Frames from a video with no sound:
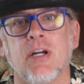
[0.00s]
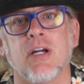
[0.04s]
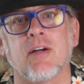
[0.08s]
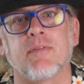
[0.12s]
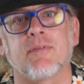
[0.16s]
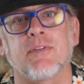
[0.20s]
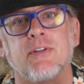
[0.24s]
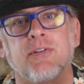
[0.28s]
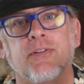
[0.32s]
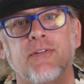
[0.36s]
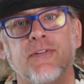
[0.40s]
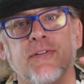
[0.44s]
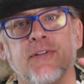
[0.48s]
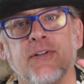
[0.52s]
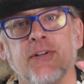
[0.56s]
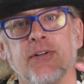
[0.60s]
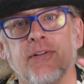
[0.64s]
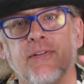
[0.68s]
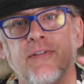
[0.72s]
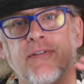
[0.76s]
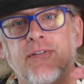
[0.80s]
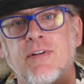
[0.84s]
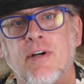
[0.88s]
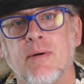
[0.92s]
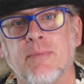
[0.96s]
If there's
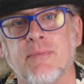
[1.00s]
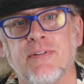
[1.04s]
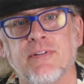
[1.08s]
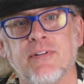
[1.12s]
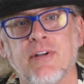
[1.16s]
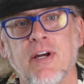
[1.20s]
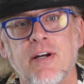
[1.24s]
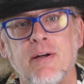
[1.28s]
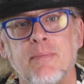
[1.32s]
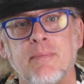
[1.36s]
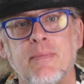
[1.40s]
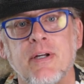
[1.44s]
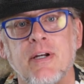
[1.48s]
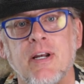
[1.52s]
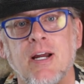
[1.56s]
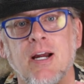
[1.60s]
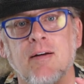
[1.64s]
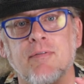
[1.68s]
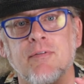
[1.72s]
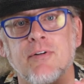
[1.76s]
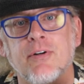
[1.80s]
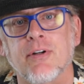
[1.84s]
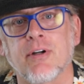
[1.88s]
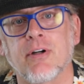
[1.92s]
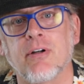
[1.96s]
still some sediment
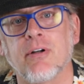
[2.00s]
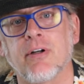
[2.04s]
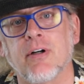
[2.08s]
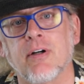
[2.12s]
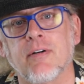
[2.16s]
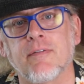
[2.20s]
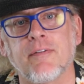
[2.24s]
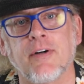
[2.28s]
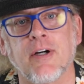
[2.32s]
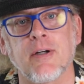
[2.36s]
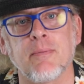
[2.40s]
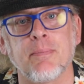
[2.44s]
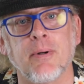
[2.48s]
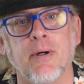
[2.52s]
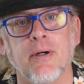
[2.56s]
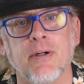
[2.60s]
after the clarified